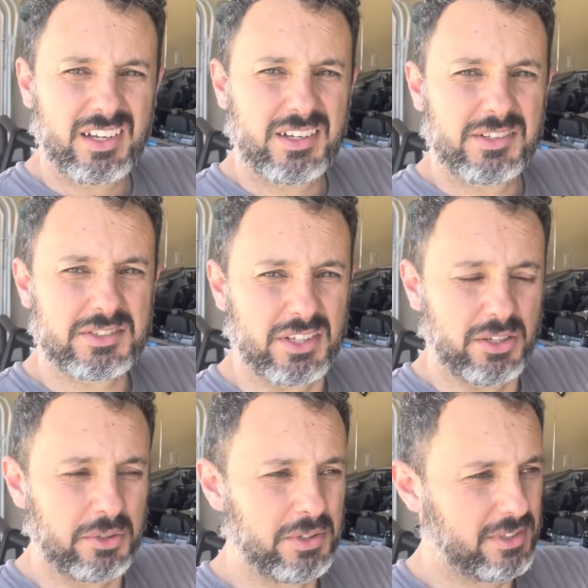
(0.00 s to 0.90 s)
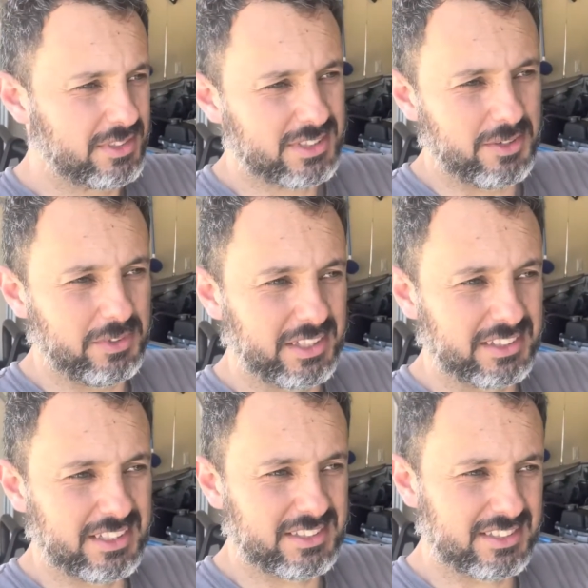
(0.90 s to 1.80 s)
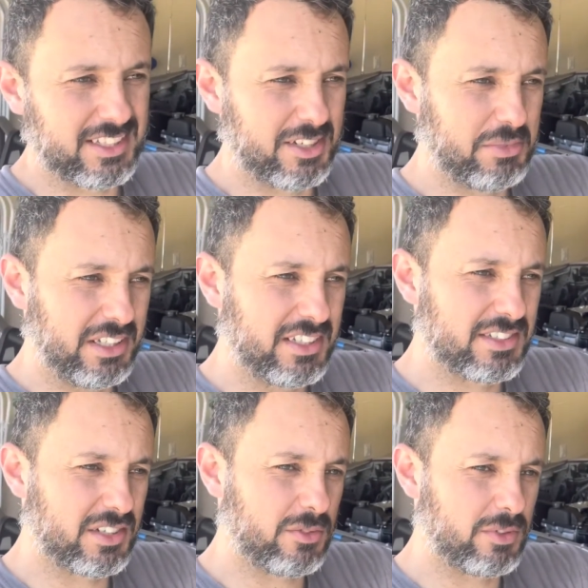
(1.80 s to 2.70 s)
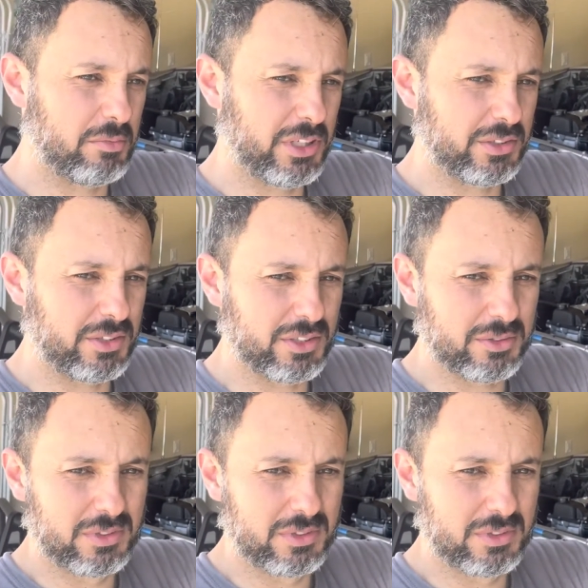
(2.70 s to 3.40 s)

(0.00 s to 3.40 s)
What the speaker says: So stuff like this is going to be easier for me to do.